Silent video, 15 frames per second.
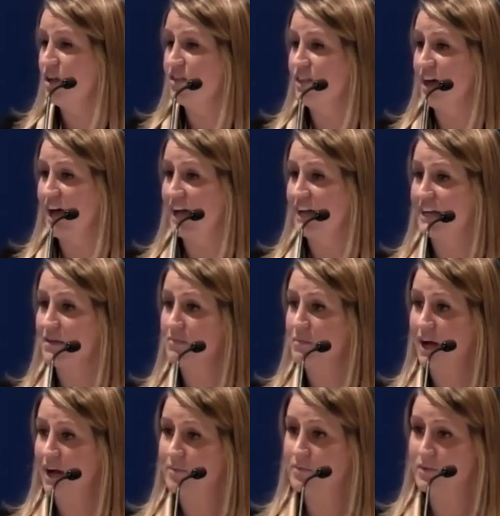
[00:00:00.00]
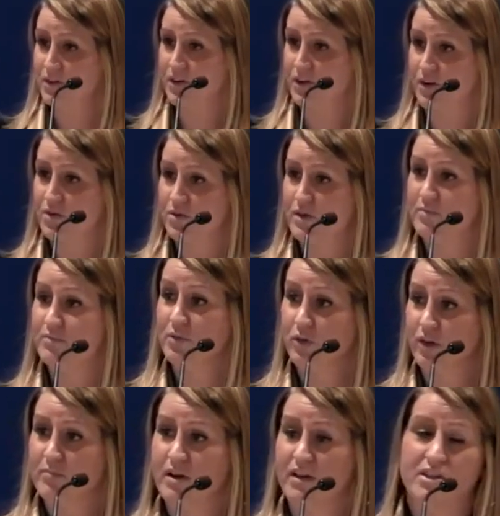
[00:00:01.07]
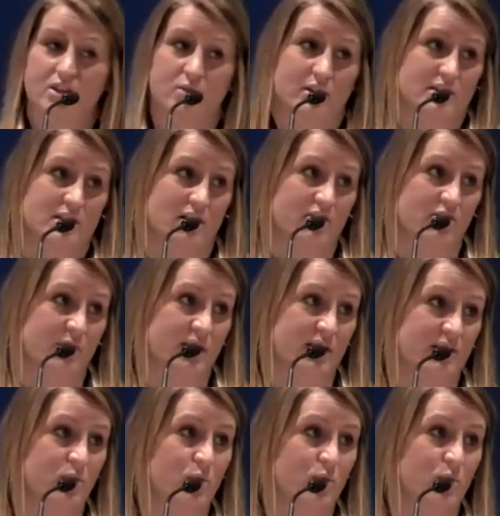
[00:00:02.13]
that in my bureau, employed by the US government,